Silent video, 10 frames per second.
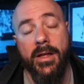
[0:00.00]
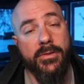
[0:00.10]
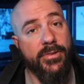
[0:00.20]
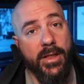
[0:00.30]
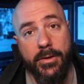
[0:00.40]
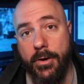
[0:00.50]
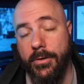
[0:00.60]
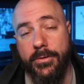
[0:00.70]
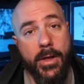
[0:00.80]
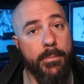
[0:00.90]
Jalen
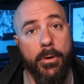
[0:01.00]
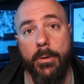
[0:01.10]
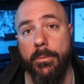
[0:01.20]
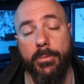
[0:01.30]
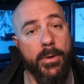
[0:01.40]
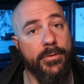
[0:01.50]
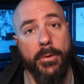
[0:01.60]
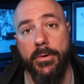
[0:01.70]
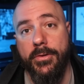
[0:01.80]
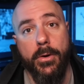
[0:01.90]
Hurts and Mahomes went
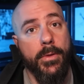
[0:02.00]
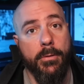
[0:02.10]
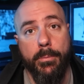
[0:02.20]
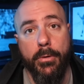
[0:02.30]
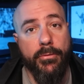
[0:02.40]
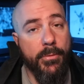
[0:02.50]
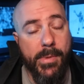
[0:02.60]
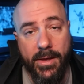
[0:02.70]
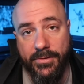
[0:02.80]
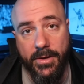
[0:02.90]
toe-to-toe. They were both
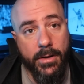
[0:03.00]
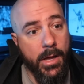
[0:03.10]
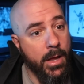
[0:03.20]
amazing.